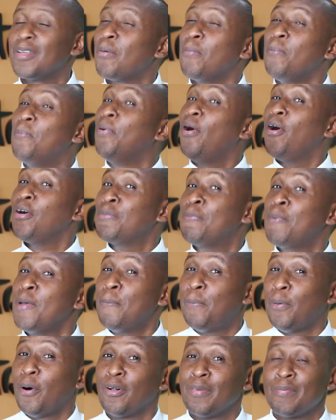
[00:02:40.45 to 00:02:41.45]
Both
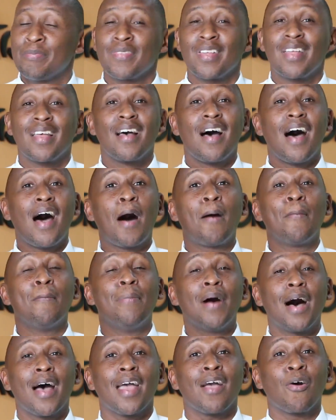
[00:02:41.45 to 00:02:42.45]
people are
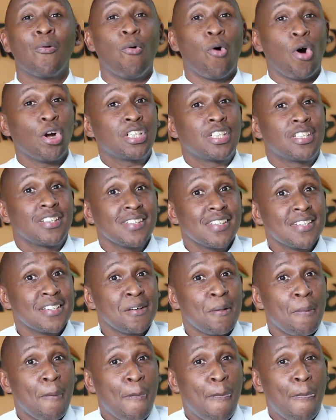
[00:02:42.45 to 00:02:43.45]
buying watches,